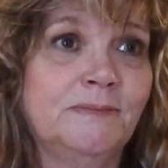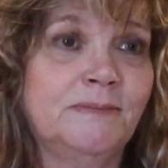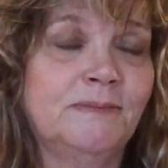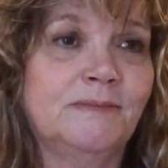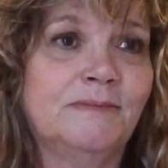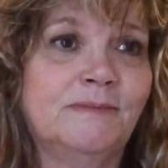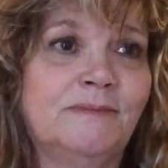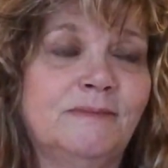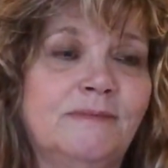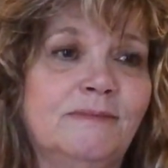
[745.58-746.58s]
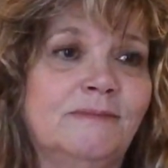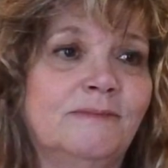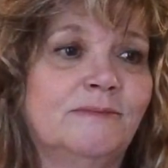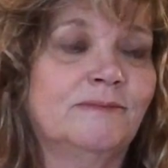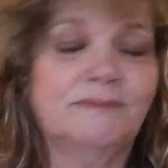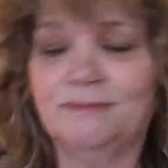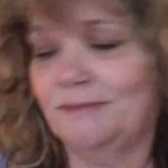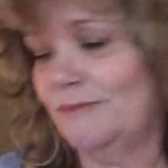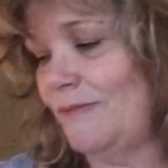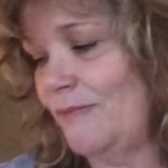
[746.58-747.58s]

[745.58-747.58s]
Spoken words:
(silence)